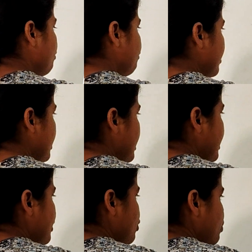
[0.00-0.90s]
we
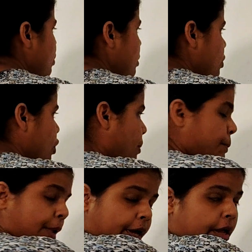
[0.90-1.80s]
need to
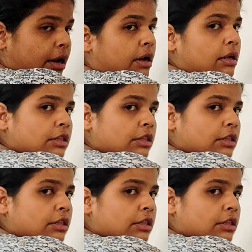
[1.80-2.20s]
compare